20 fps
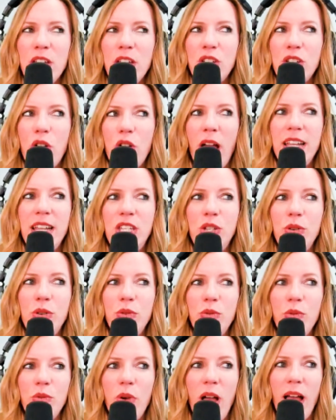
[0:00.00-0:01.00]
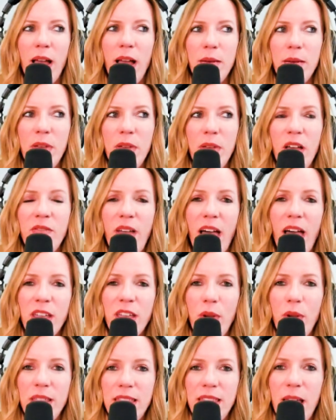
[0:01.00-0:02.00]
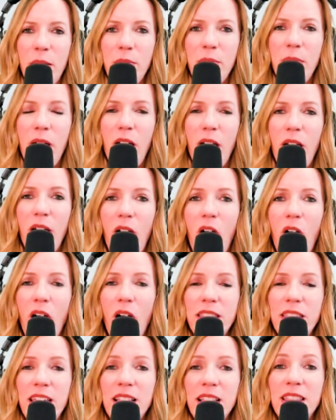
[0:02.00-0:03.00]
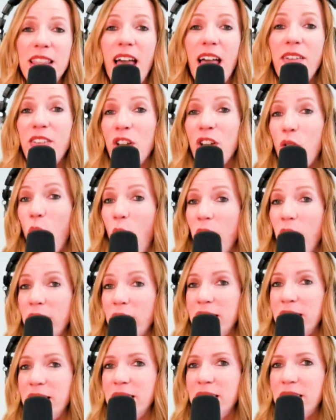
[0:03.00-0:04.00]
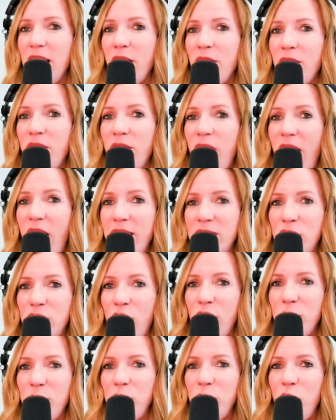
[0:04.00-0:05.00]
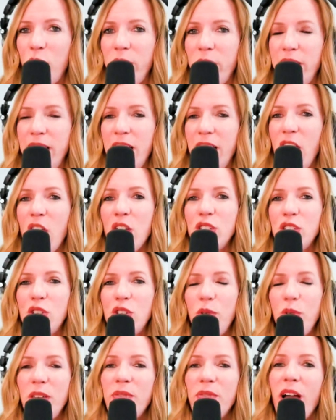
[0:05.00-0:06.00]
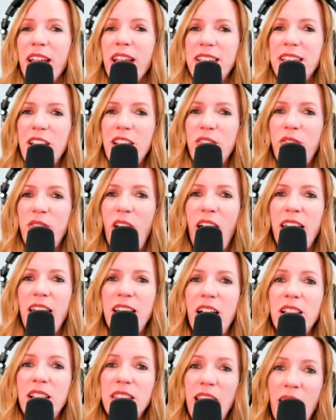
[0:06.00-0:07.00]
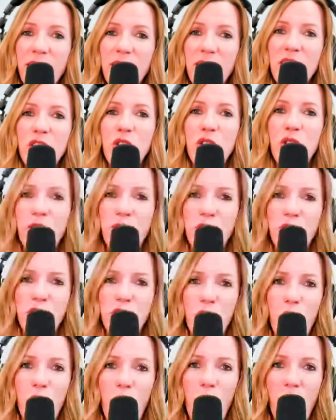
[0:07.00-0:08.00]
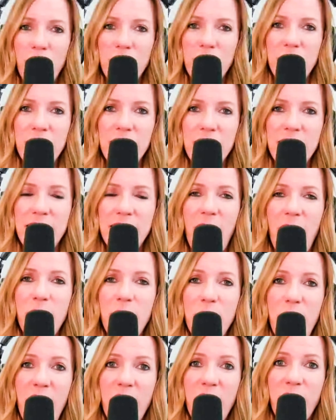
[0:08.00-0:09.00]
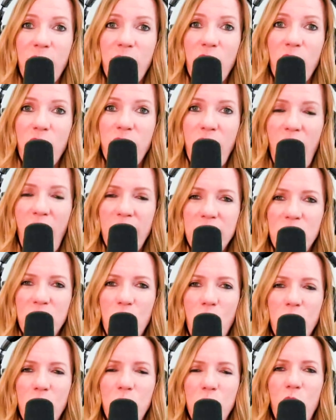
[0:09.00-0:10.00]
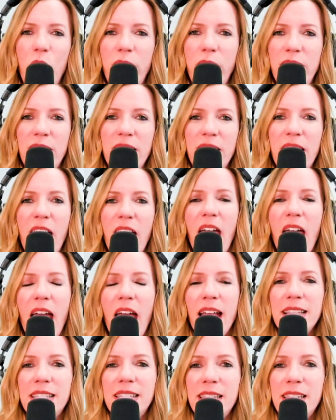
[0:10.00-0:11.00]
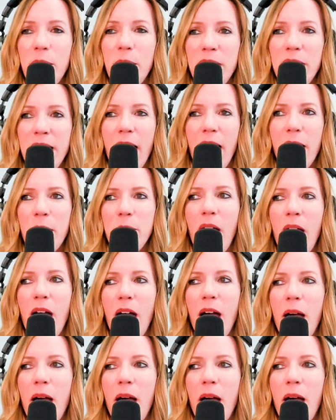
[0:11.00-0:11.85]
trying to evaluate them on the 11 qualities of a five-star employee. So we've identified 11 universal qualities that make for a five-star employee. And some of them,